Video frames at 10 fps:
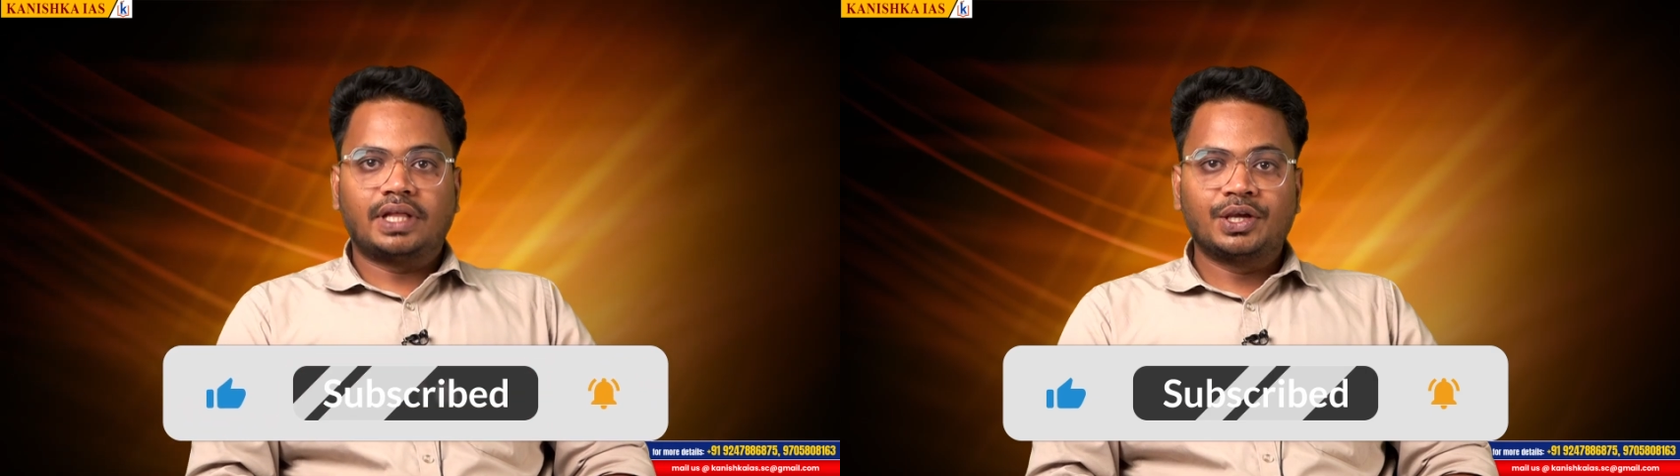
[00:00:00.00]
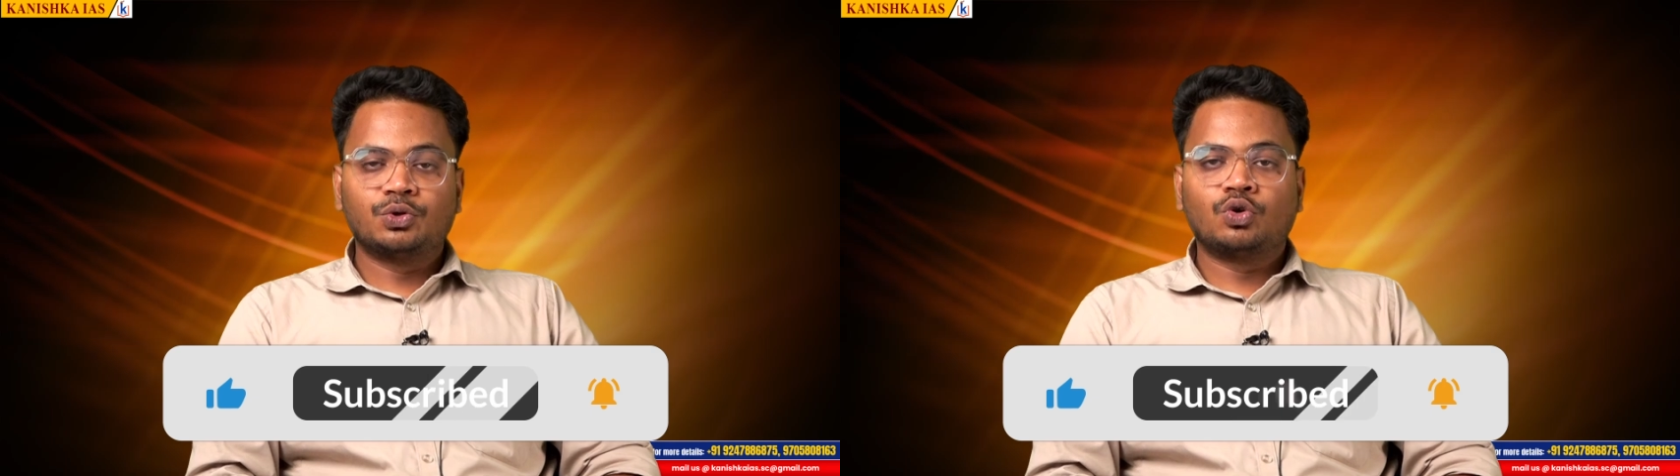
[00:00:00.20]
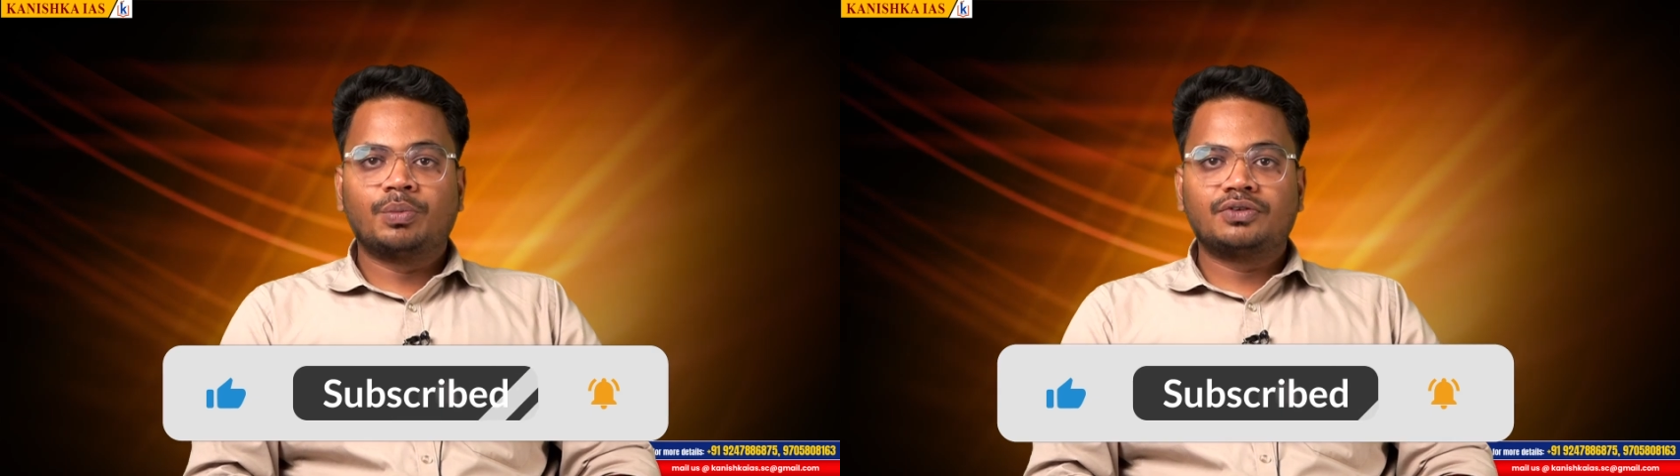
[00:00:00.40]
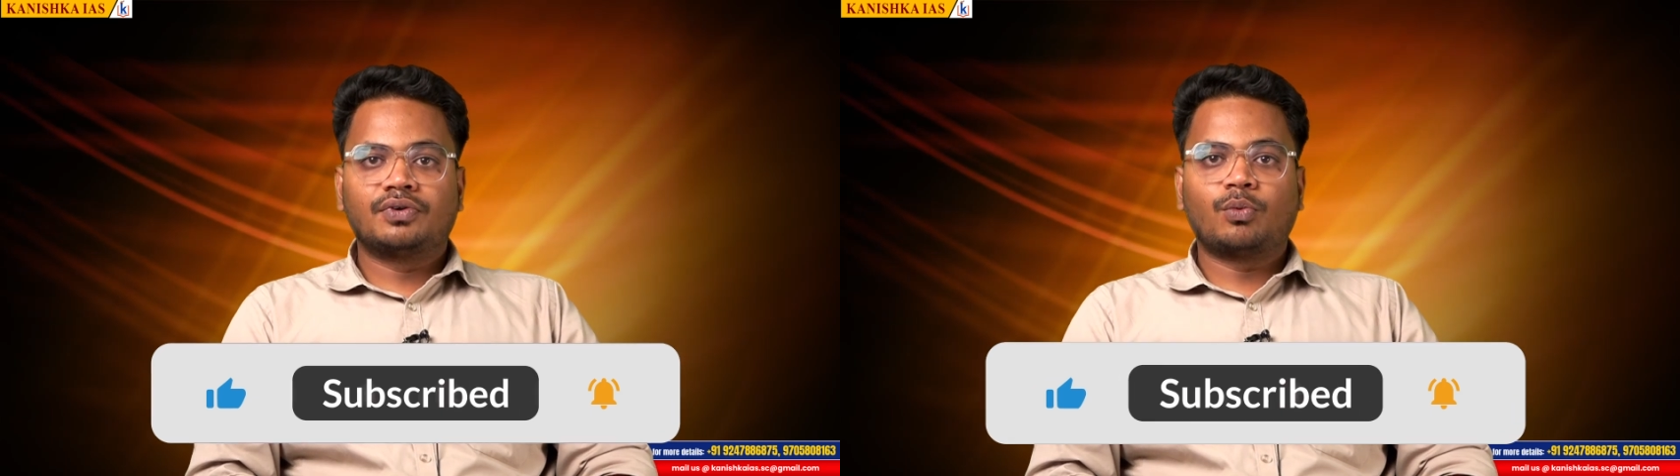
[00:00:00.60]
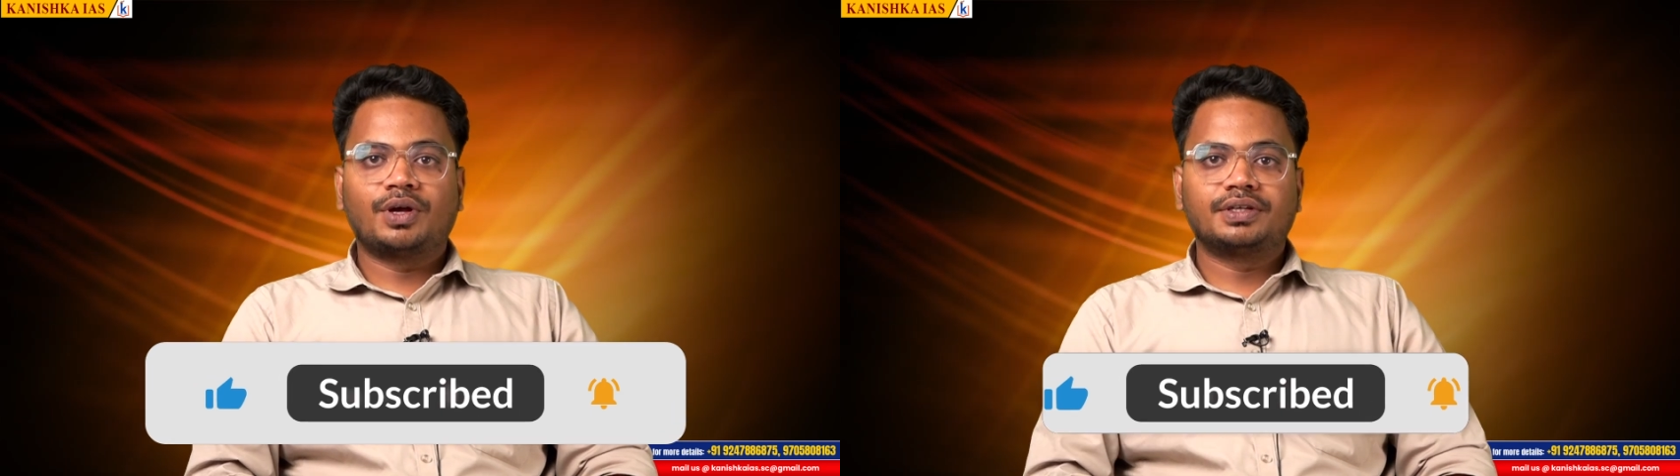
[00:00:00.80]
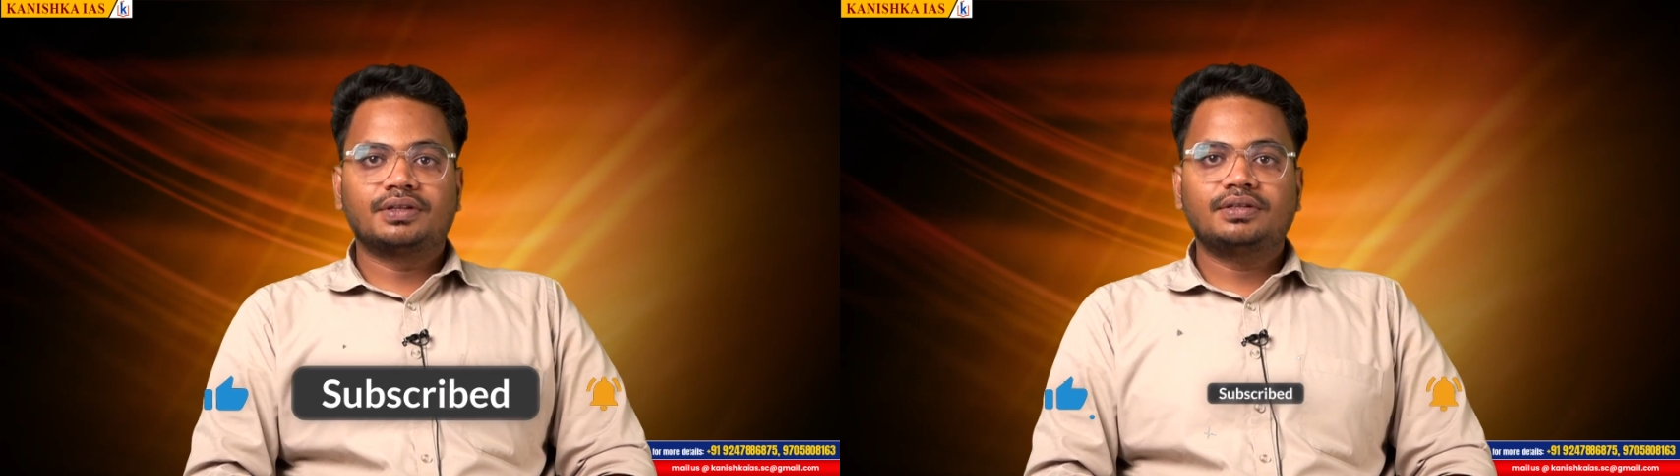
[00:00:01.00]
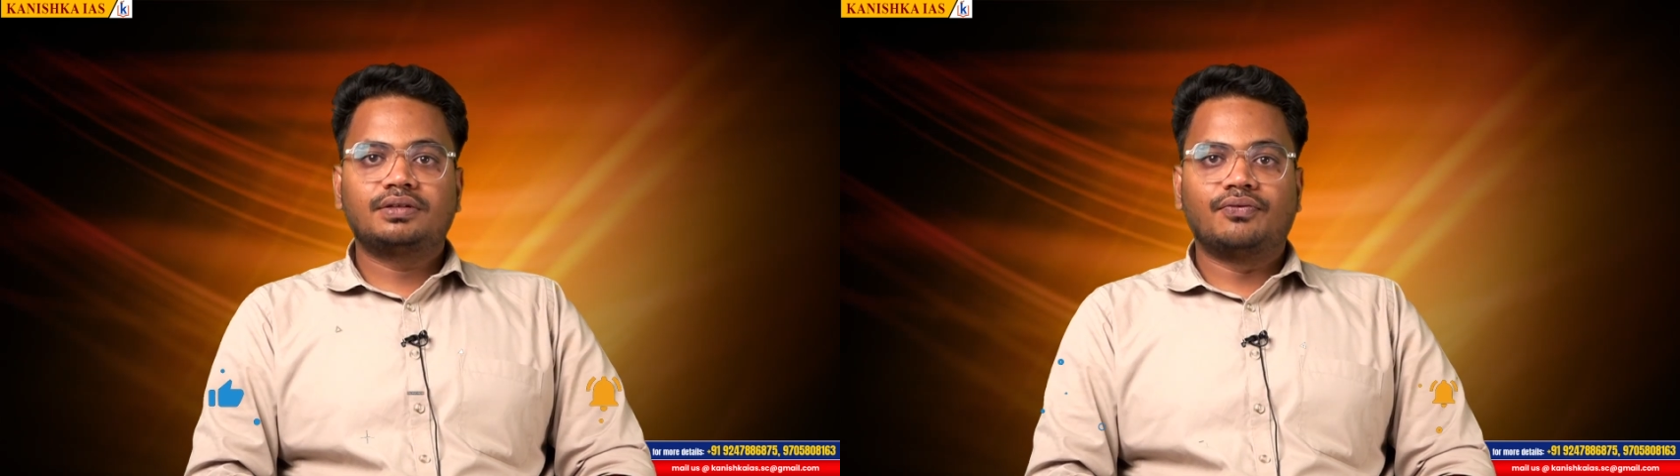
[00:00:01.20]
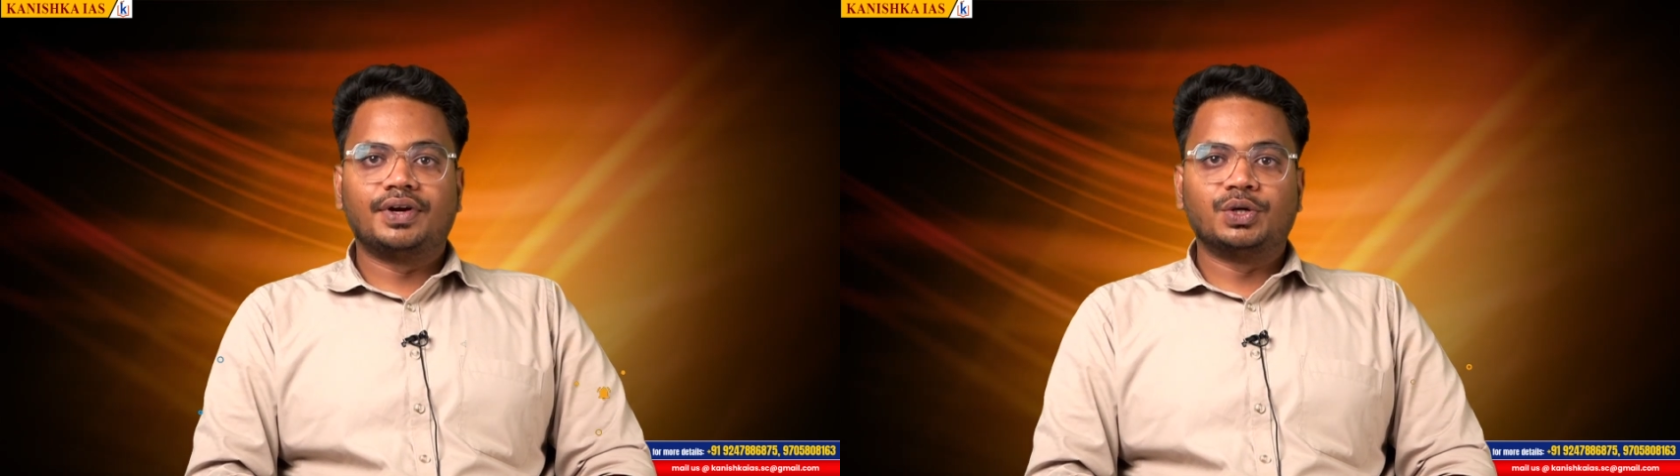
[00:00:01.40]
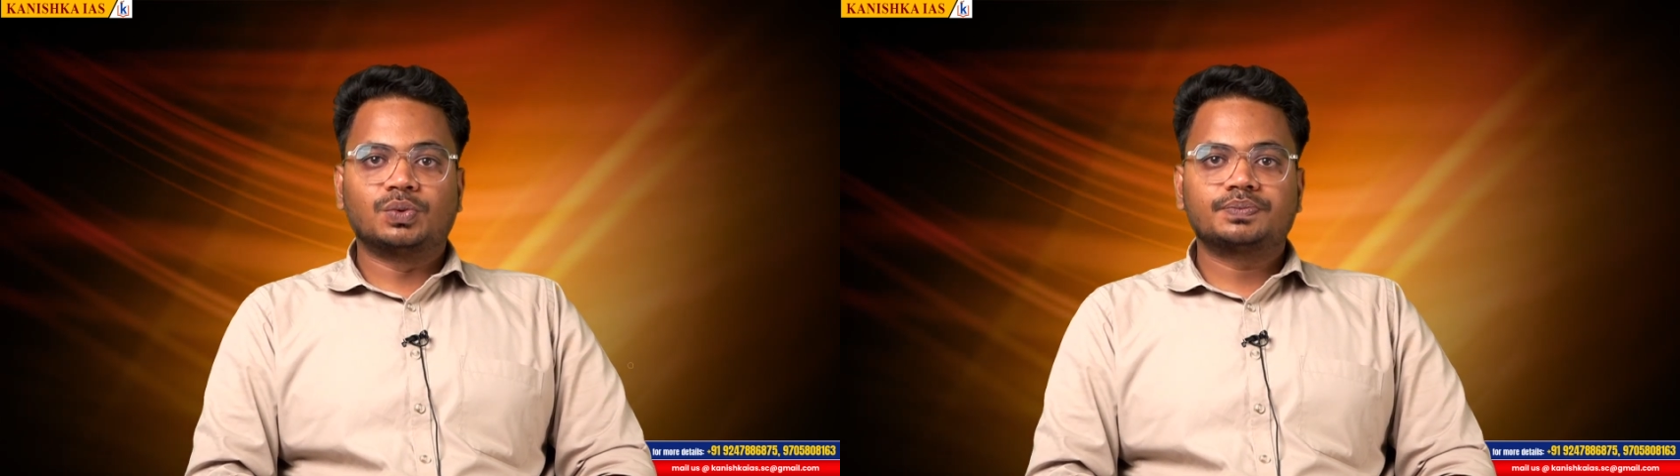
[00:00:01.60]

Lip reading: Thank you so much for watching this video.